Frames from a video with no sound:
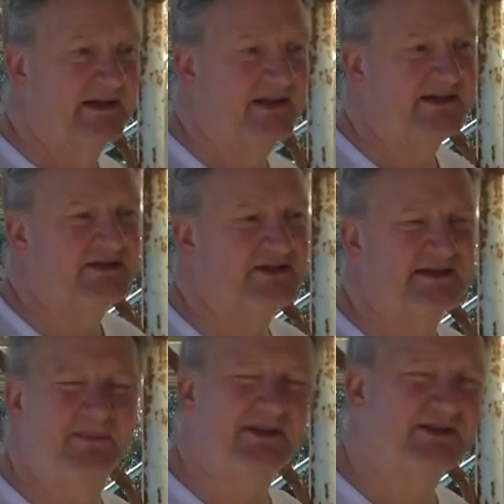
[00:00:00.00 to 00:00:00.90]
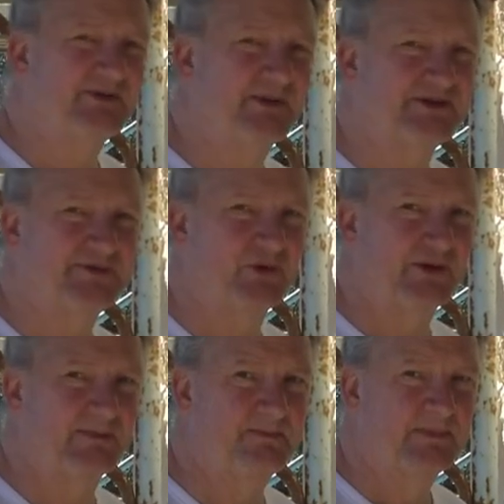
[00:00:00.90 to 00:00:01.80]
It's just simply too much for
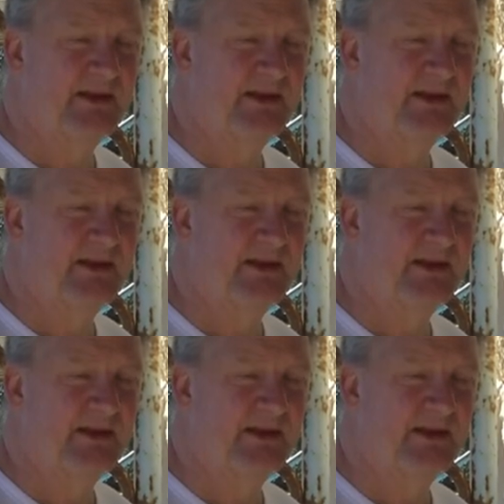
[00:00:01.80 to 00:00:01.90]
hmm. them.